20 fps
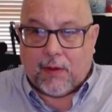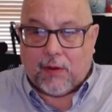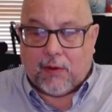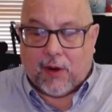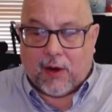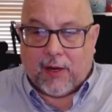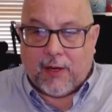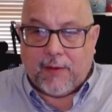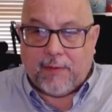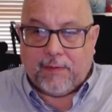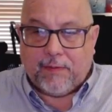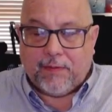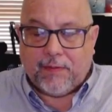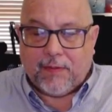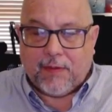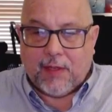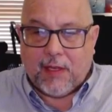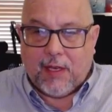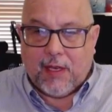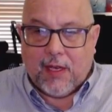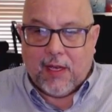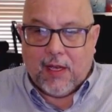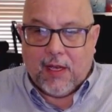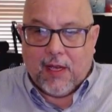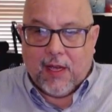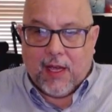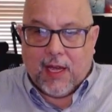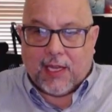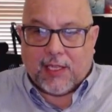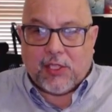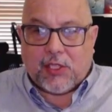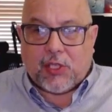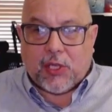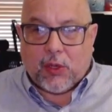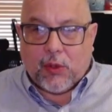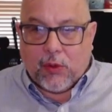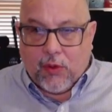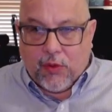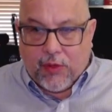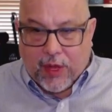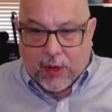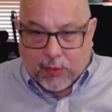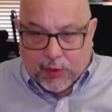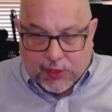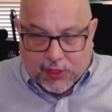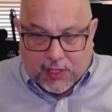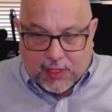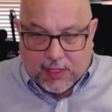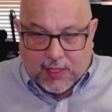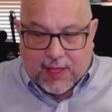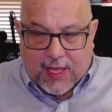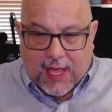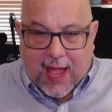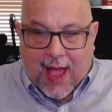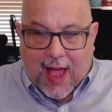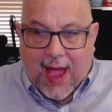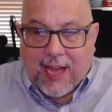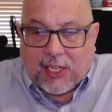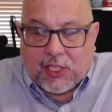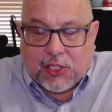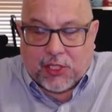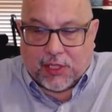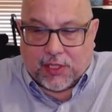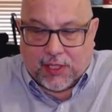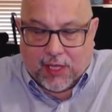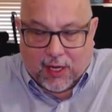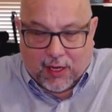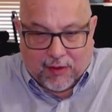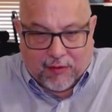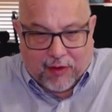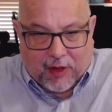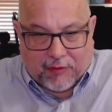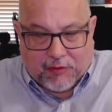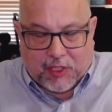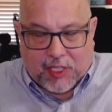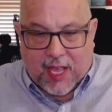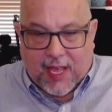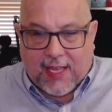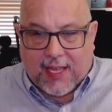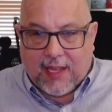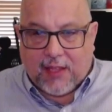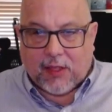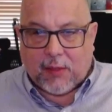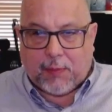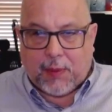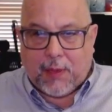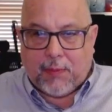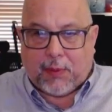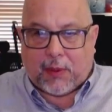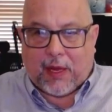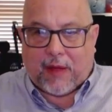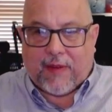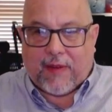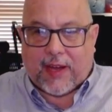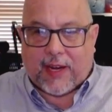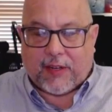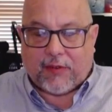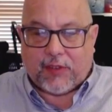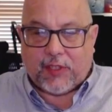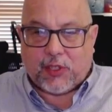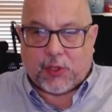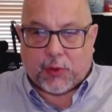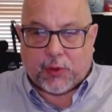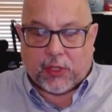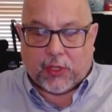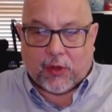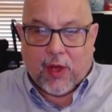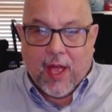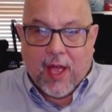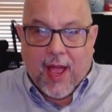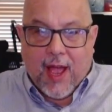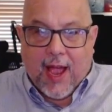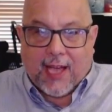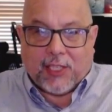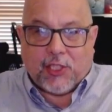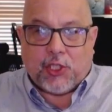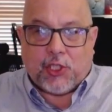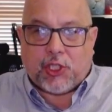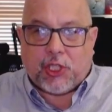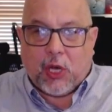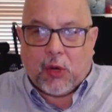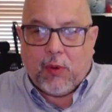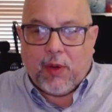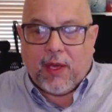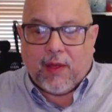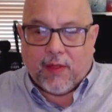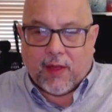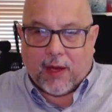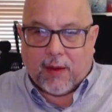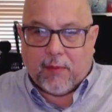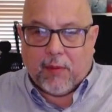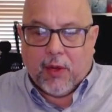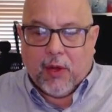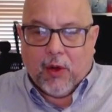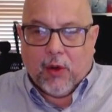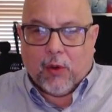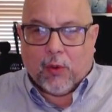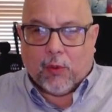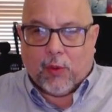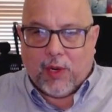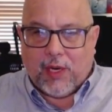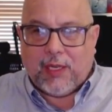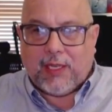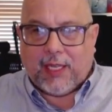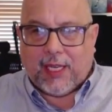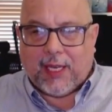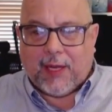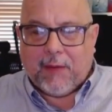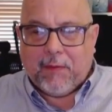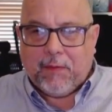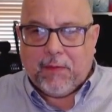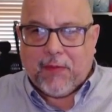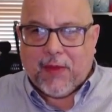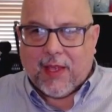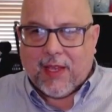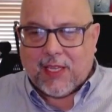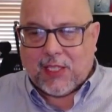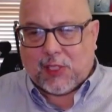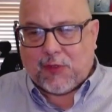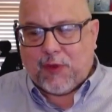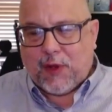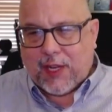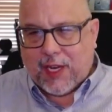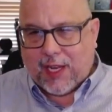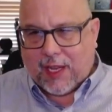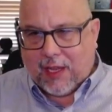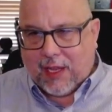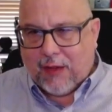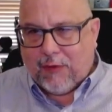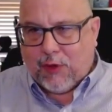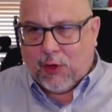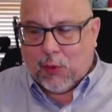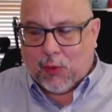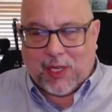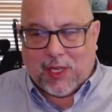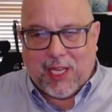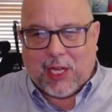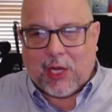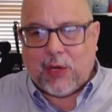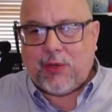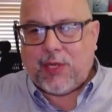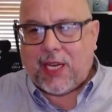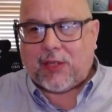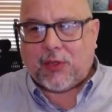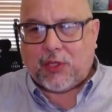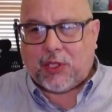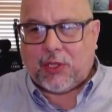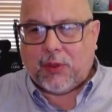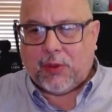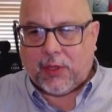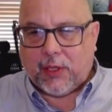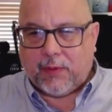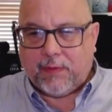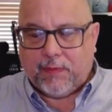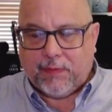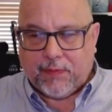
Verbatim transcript: Right? And so there was the, the action of, of taking the people out of Israel and showing them really, it's funny, if you really go down to it